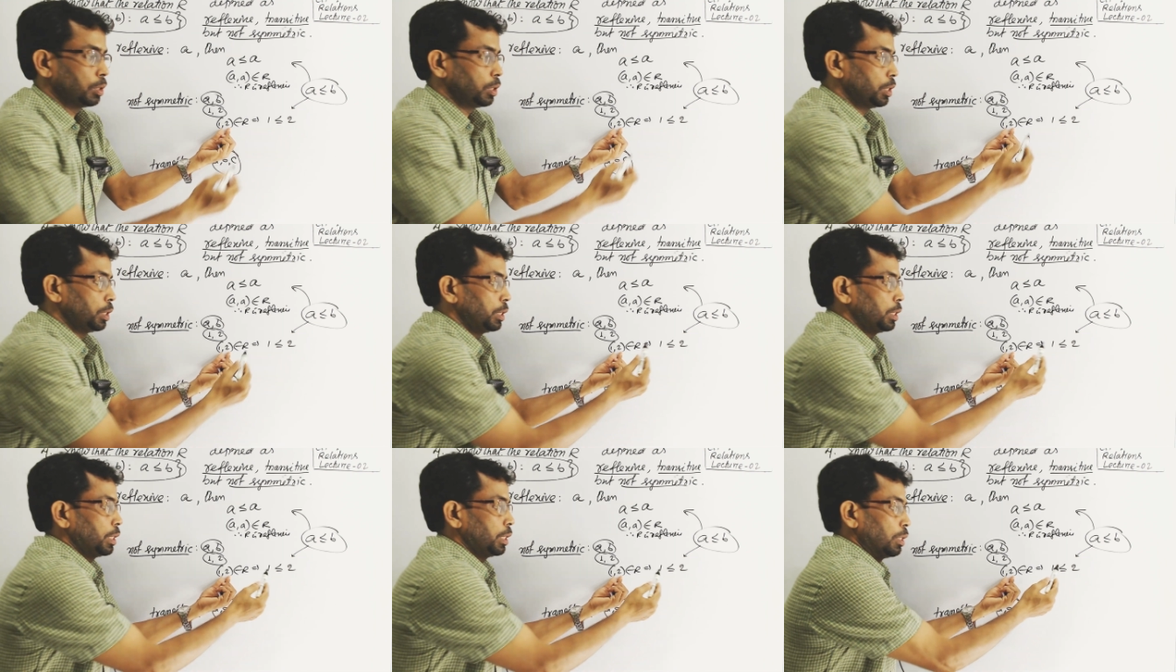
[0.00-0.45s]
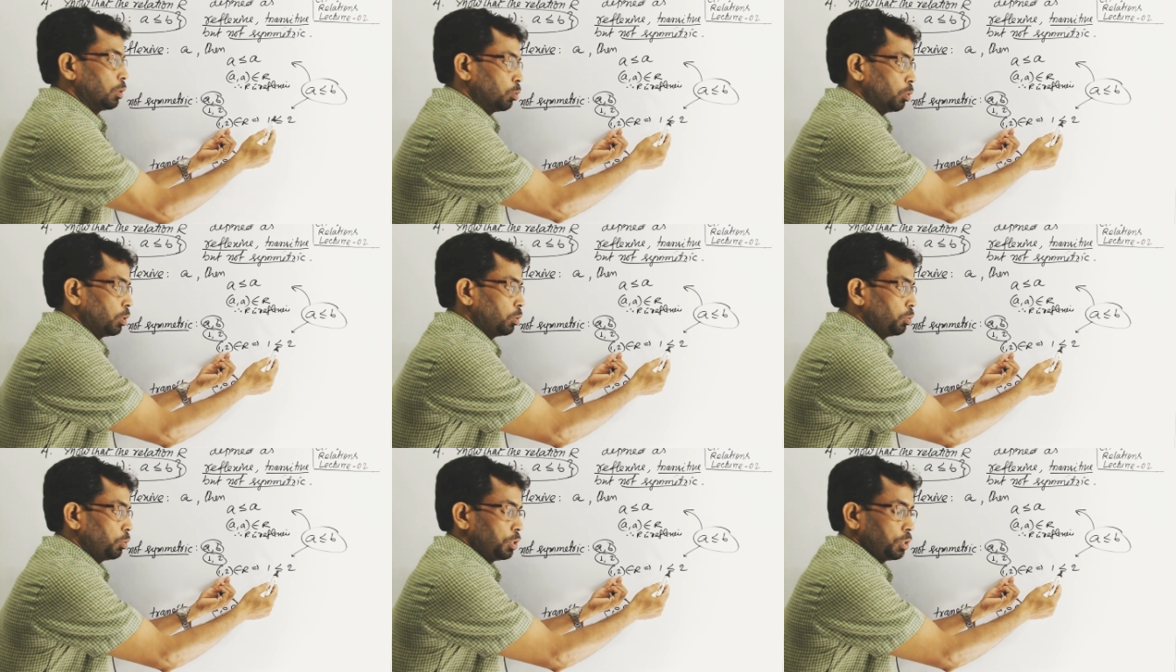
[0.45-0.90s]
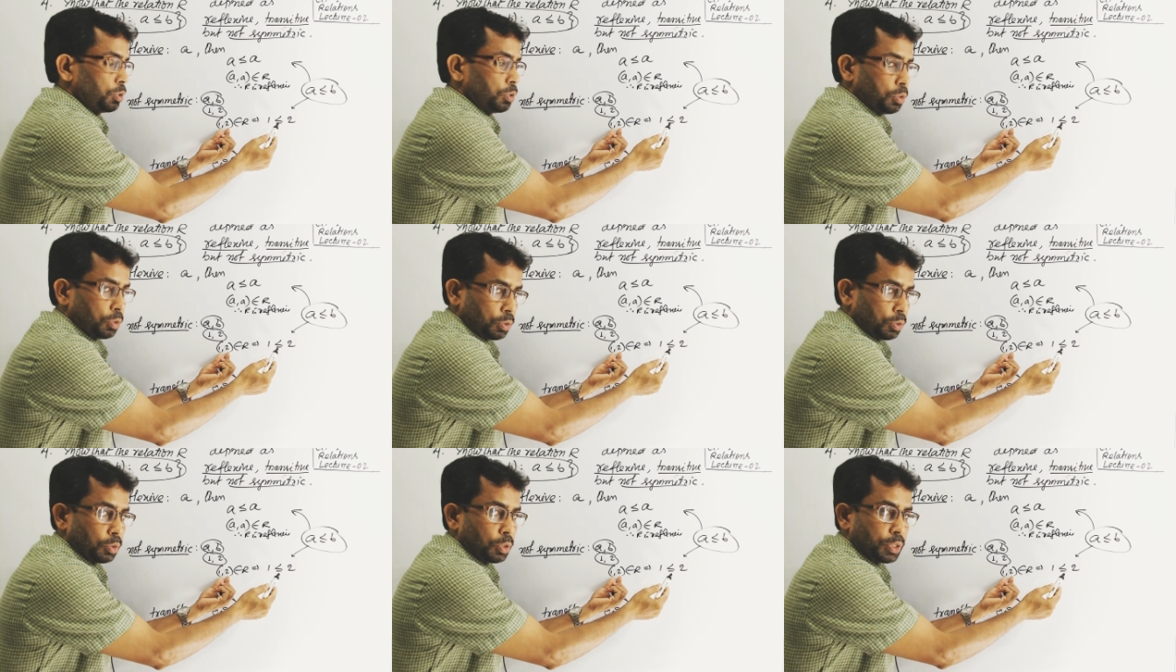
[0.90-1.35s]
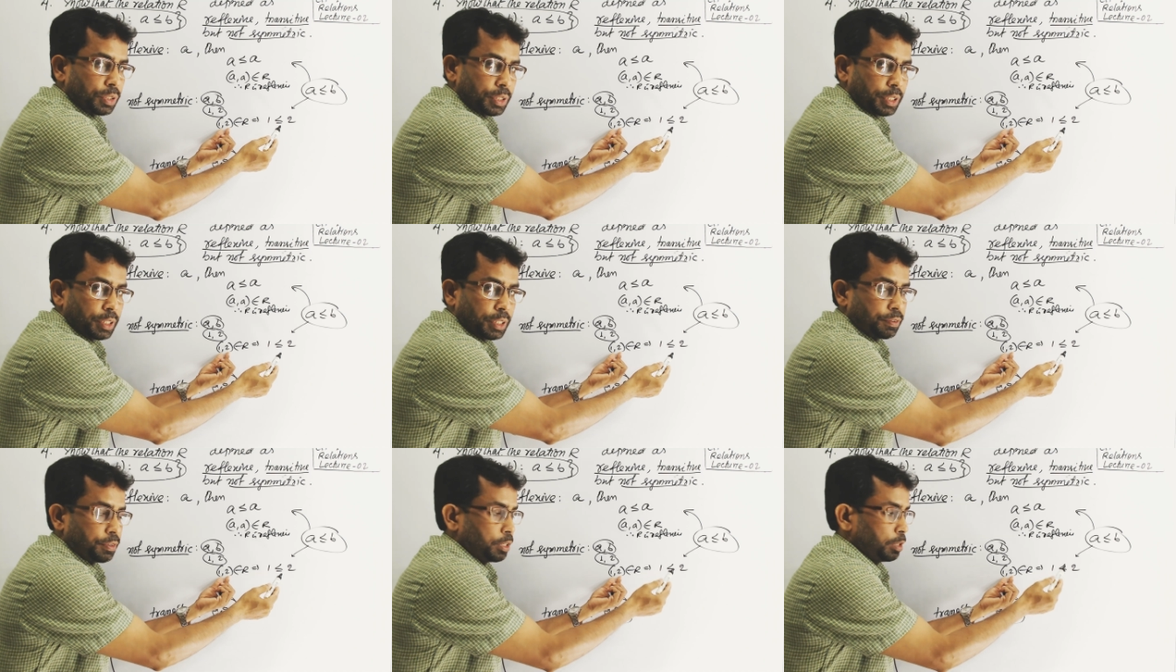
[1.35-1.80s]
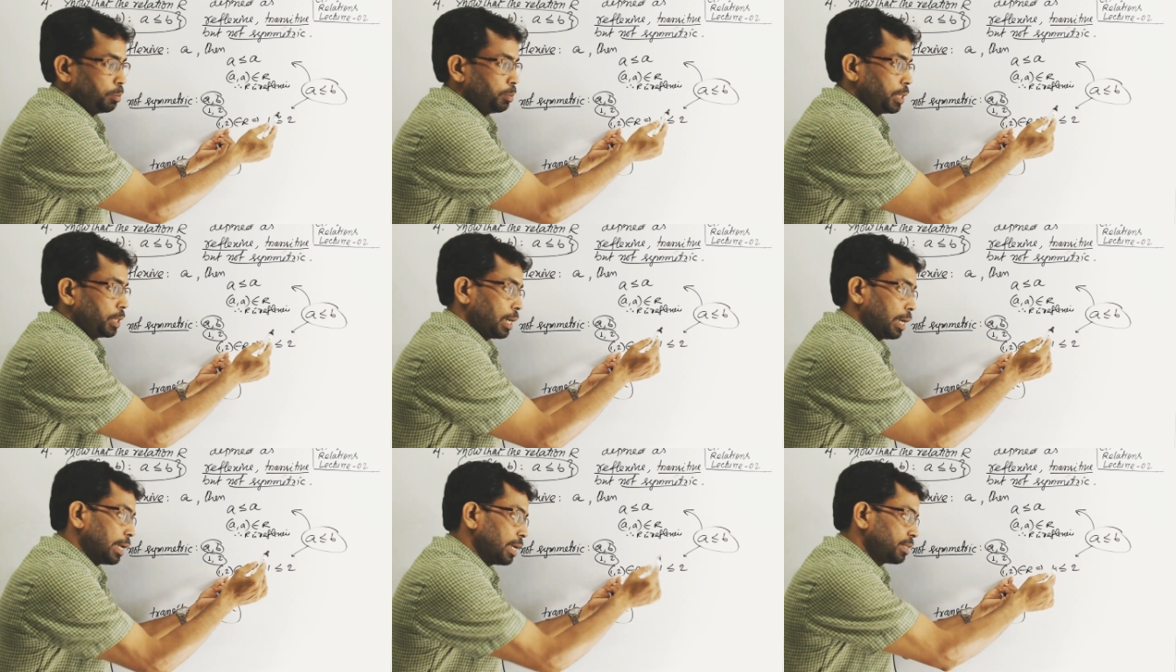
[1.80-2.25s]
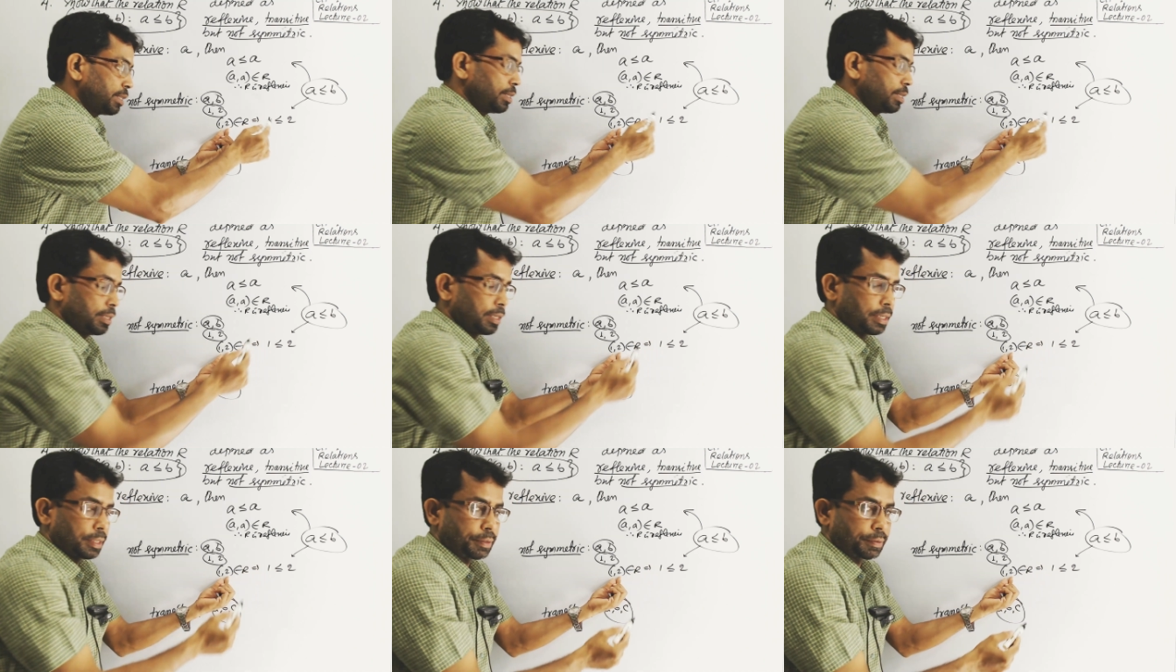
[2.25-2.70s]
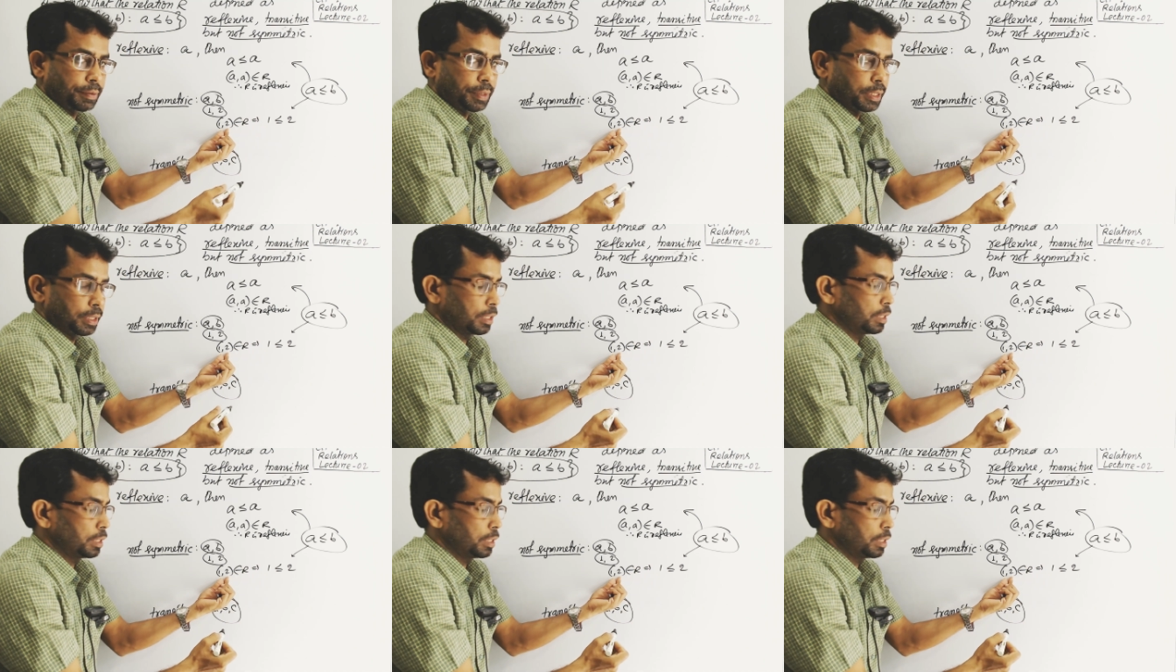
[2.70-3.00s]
Here equal to is not satisfied, but less is satisfied.